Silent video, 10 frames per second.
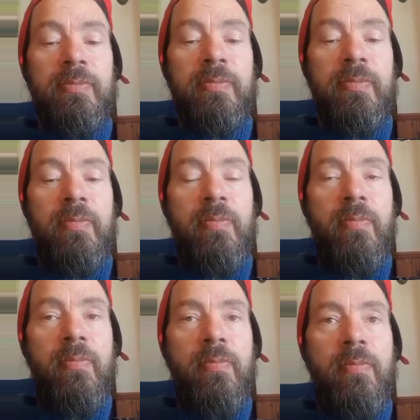
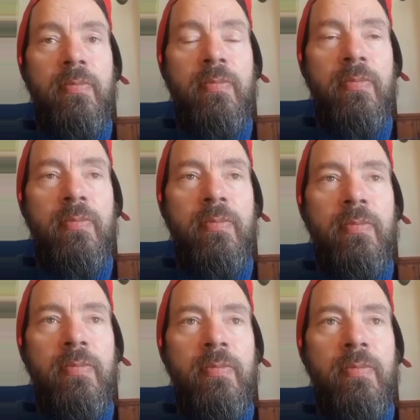
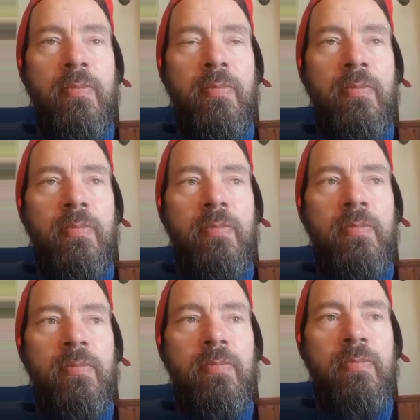No one is speaking in this clip.